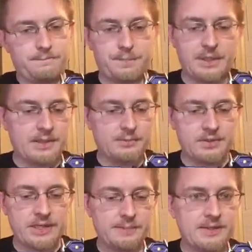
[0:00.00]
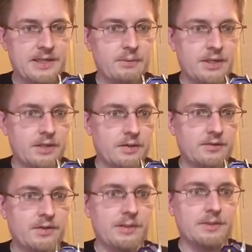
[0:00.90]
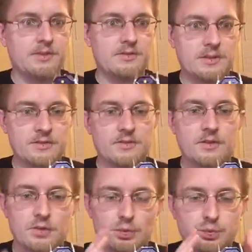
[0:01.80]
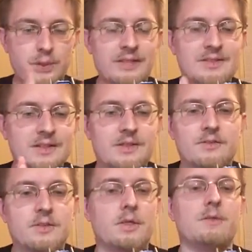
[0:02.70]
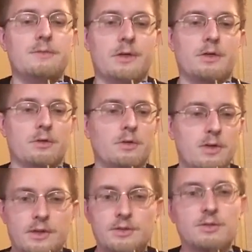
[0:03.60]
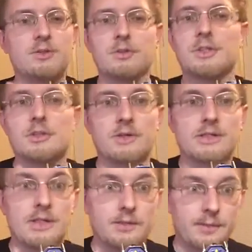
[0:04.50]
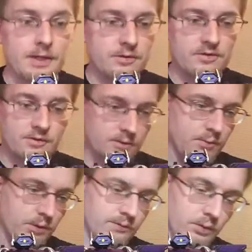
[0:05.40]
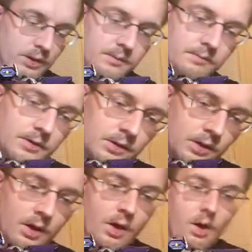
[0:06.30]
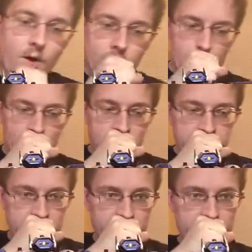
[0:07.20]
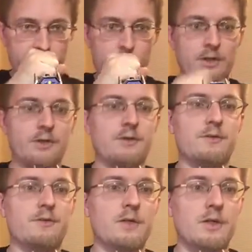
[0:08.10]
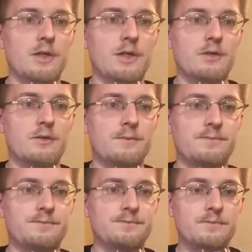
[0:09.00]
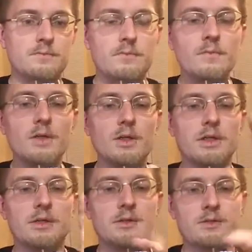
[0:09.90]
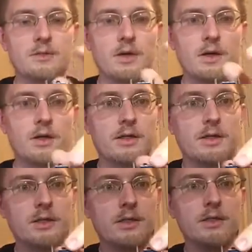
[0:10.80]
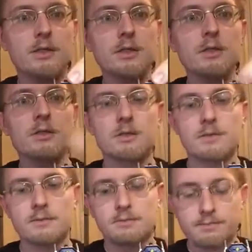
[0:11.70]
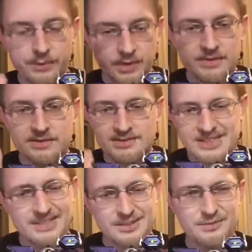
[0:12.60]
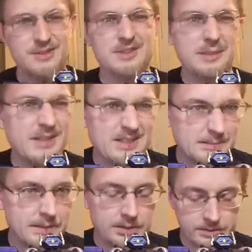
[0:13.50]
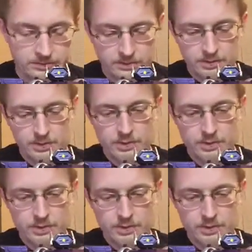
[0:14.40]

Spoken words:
But I'm really happy that I went in on this guy because this is just a really nicely done figure. I do still need to track down the batteries at some point for him, for his gun hand and his eye, but not too fussed about that, to be honest.